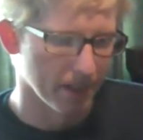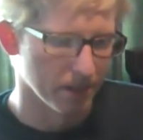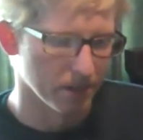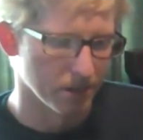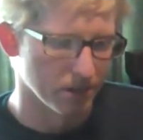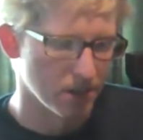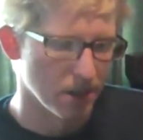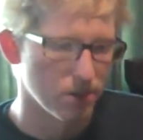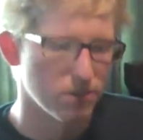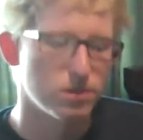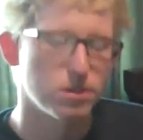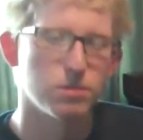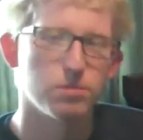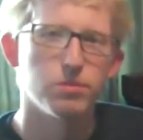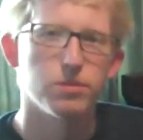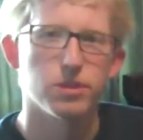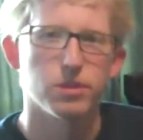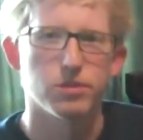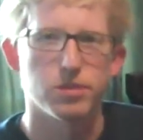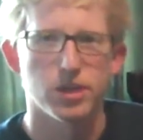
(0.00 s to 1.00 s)
the 10th
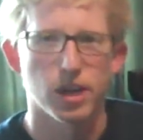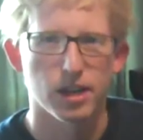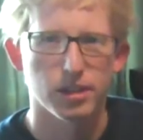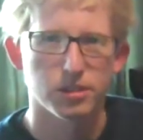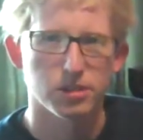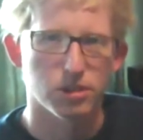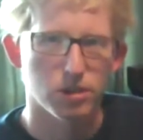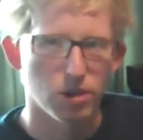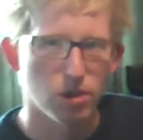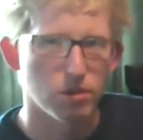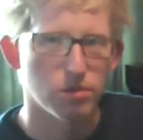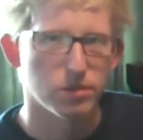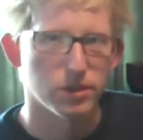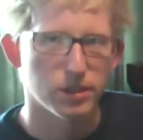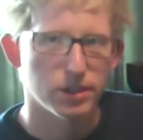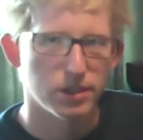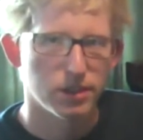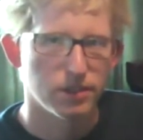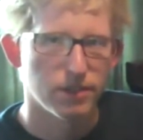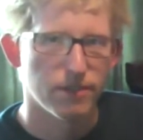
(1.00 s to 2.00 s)
Symphony of
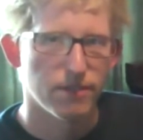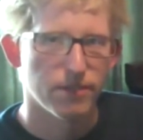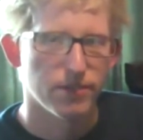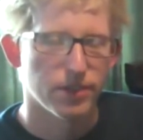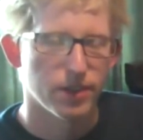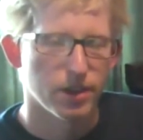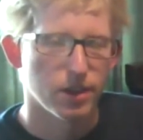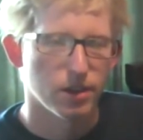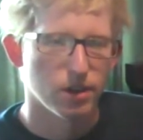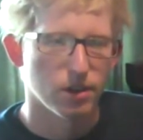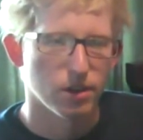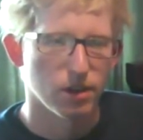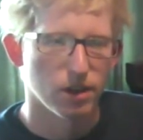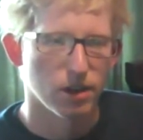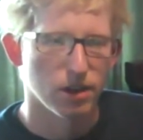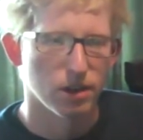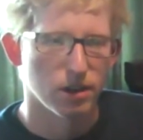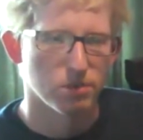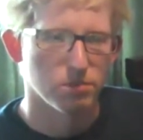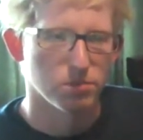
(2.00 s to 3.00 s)
Shostakovich,
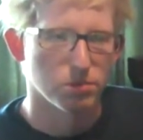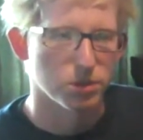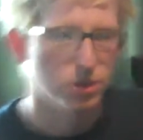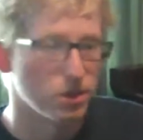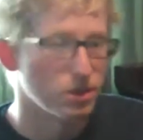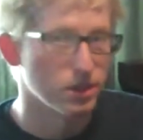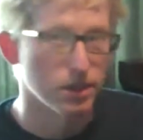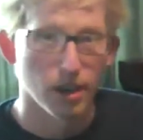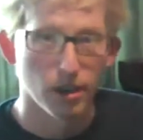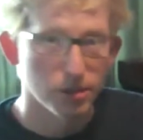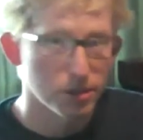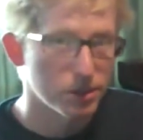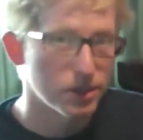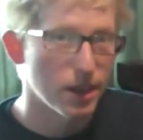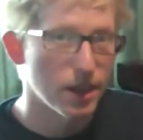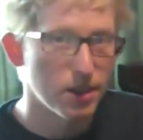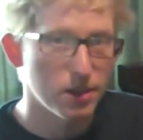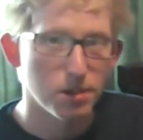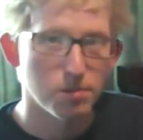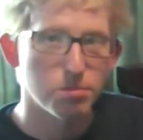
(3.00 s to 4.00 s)
which is an
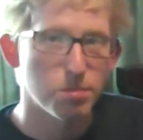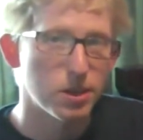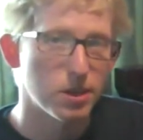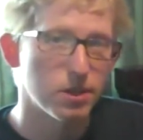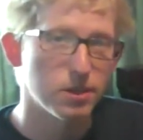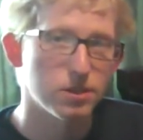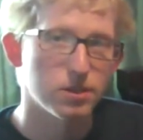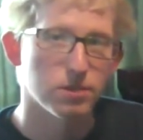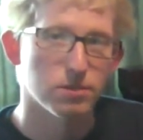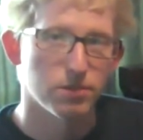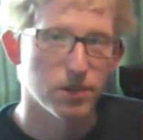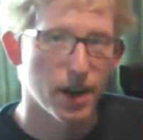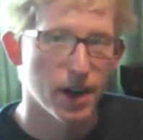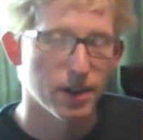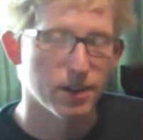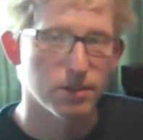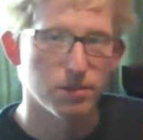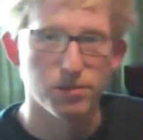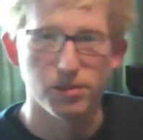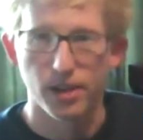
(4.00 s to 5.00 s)
outstanding piece. In
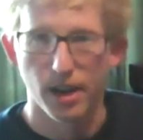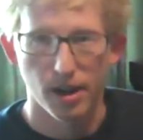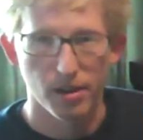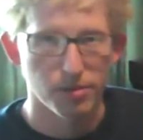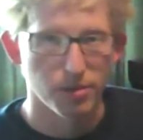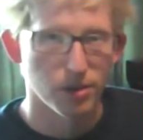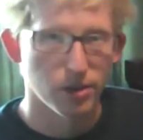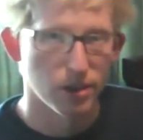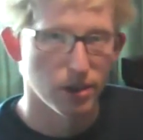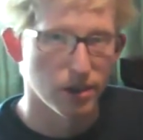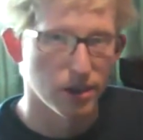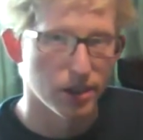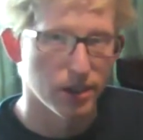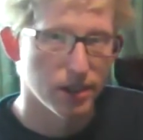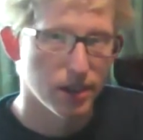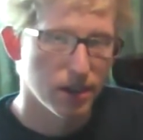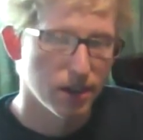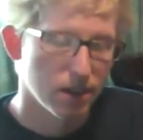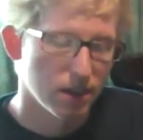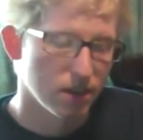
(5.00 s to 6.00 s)
fact, if you haven't heard
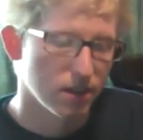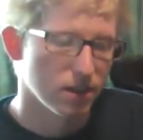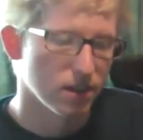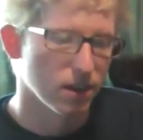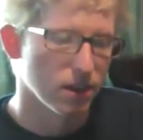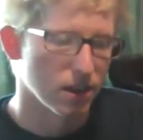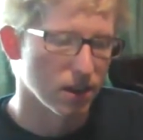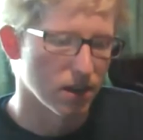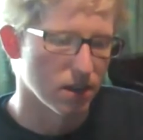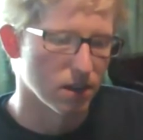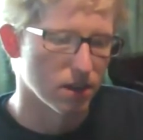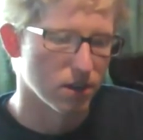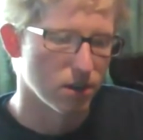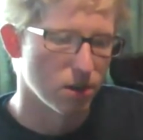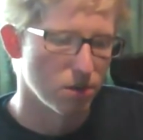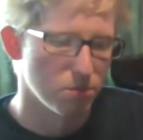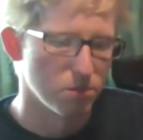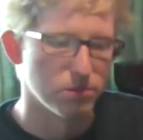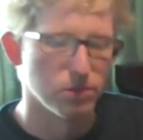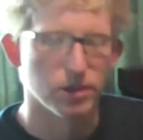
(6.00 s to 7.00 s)
it,
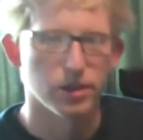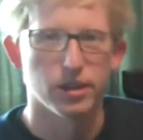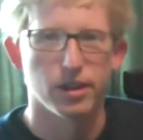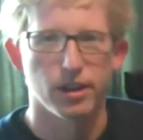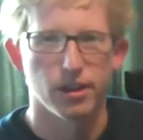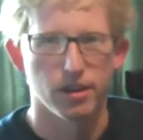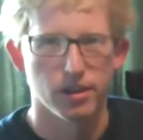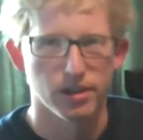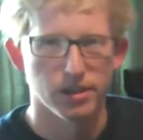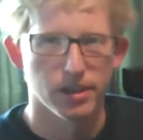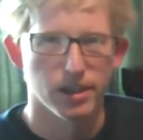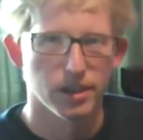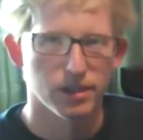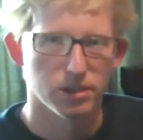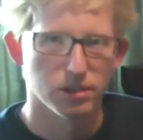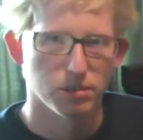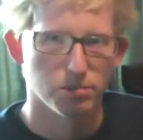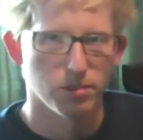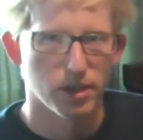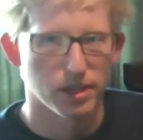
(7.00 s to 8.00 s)
Herbert von Karajan
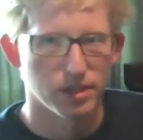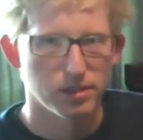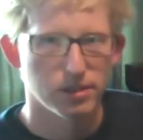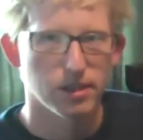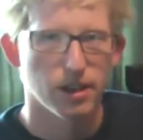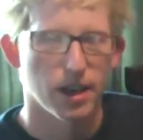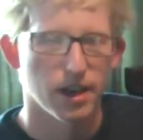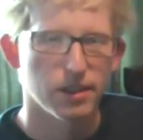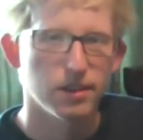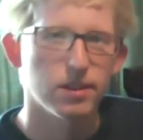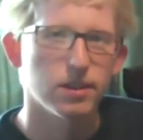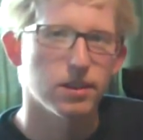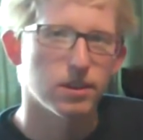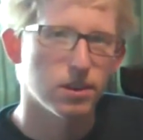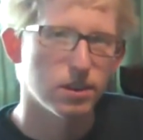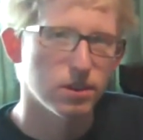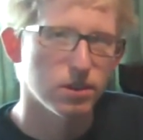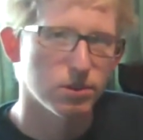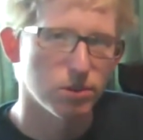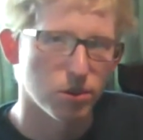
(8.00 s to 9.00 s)
has the best, I
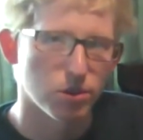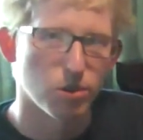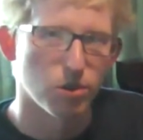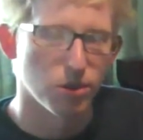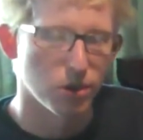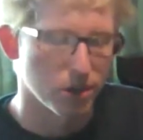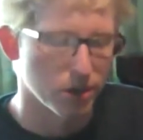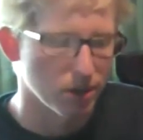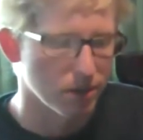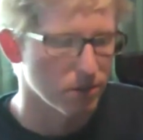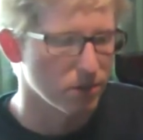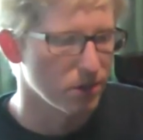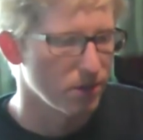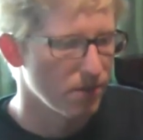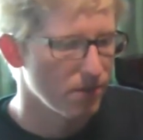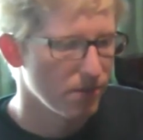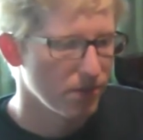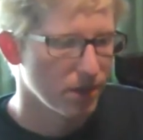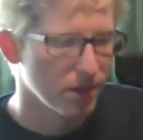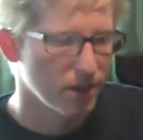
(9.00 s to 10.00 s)
think, recording of it.
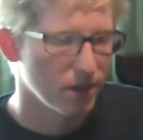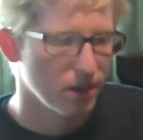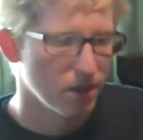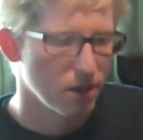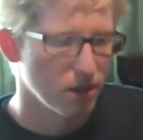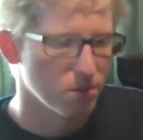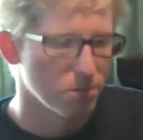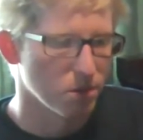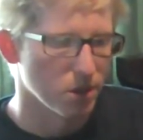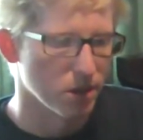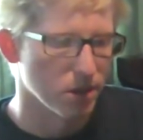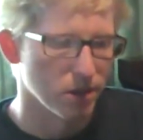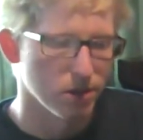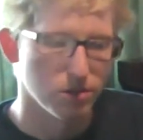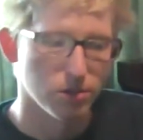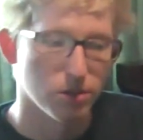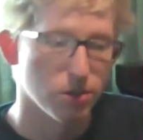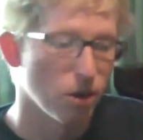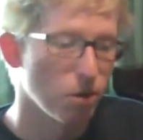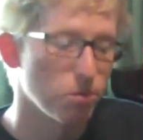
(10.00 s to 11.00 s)
But
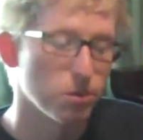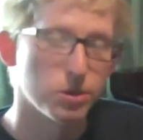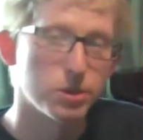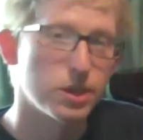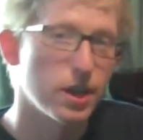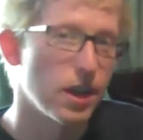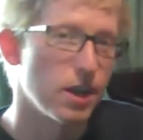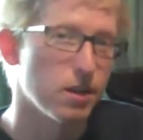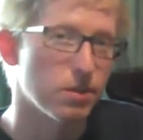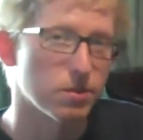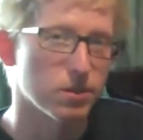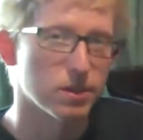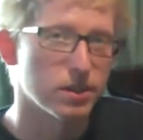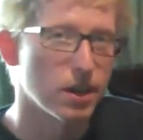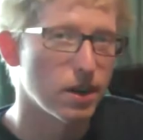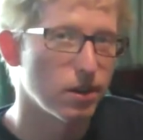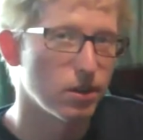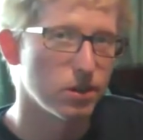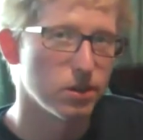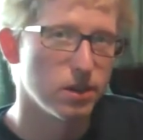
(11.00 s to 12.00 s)
you almost can't even
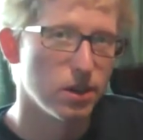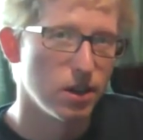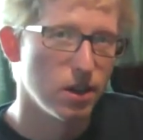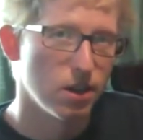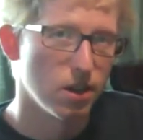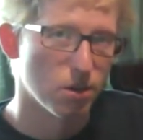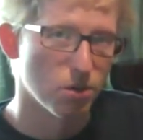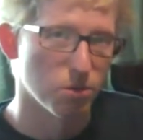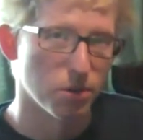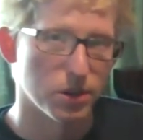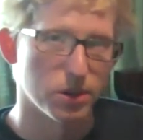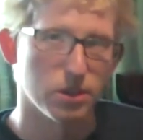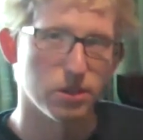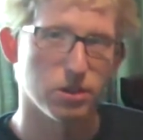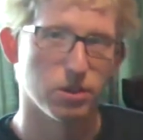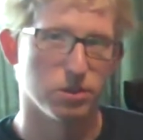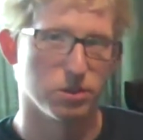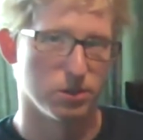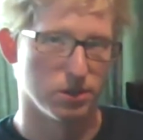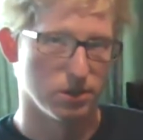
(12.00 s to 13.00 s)
tell when he
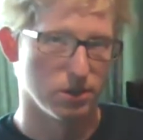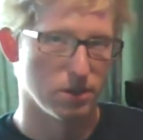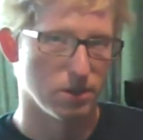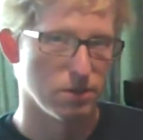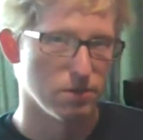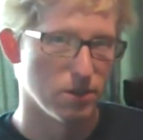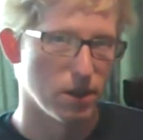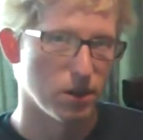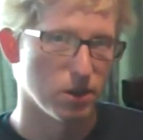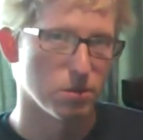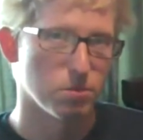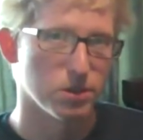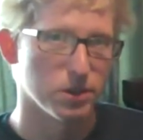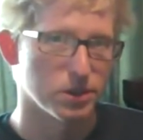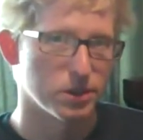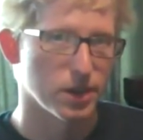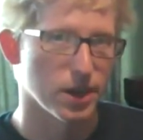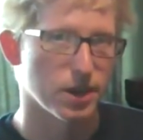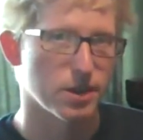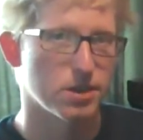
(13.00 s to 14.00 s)
goes into the development
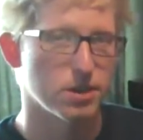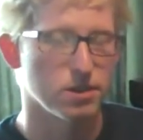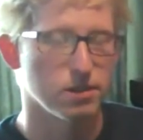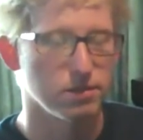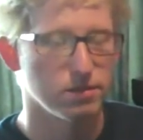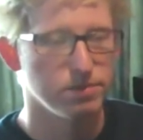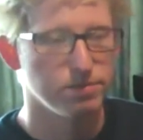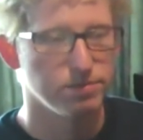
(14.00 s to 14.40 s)
section.